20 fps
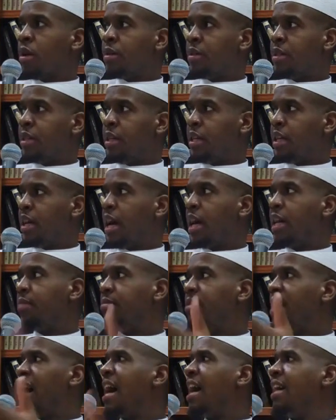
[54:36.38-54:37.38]
the
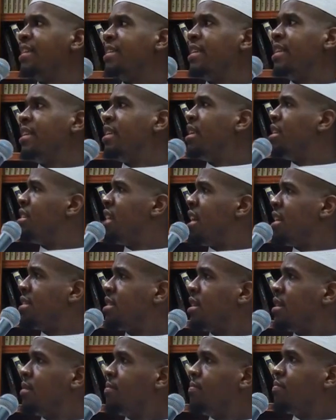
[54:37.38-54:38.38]
Al-Ibti'ad and the
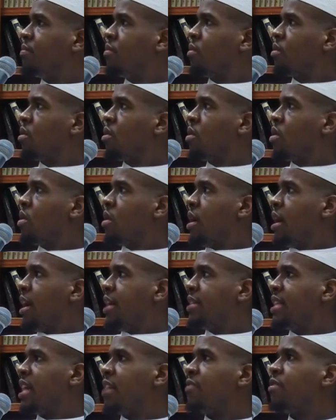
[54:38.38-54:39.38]
Najasa,
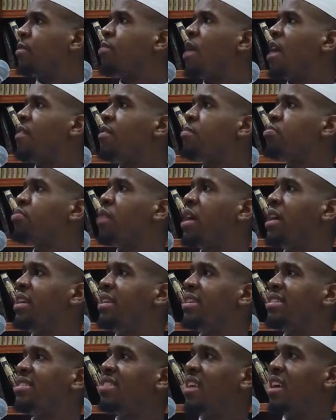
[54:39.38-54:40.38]
is that if the Prophet prayed in
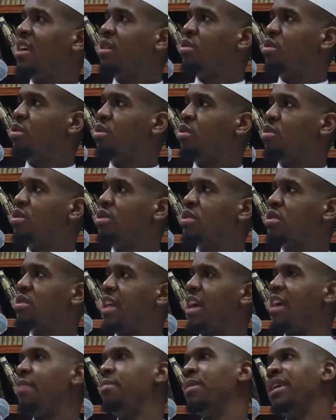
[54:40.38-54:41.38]
the sandals
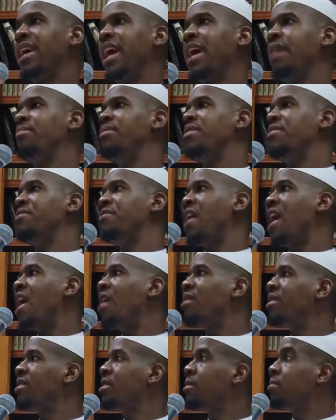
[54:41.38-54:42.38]
that became
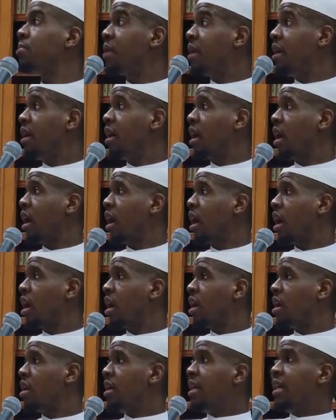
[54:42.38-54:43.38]
defiled in the prayer,
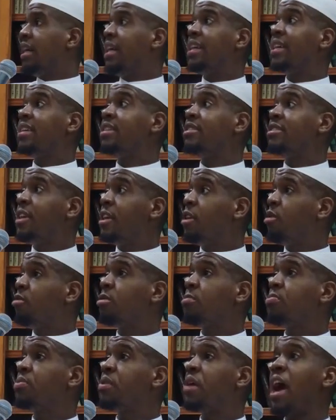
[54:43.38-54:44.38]
he continued
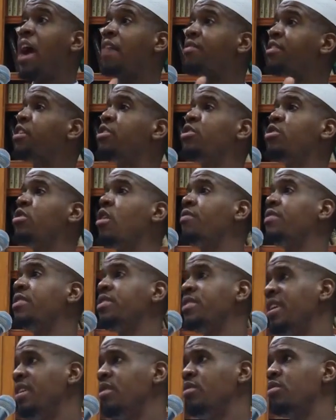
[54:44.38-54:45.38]
the prayer after he took off the
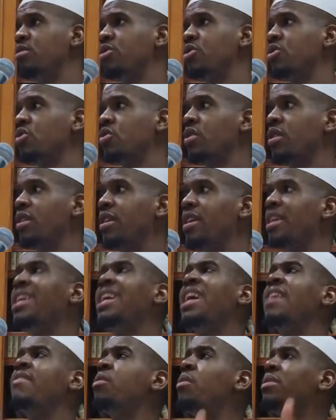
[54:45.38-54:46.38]
sandals.
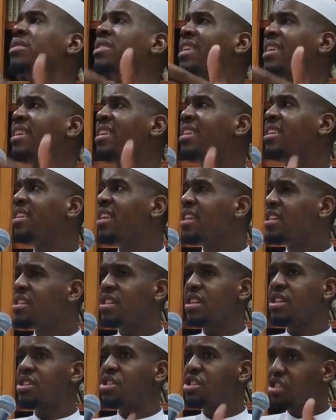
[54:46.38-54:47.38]
If it was a
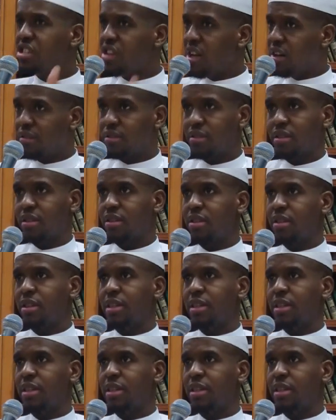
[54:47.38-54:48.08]
condition, a shart,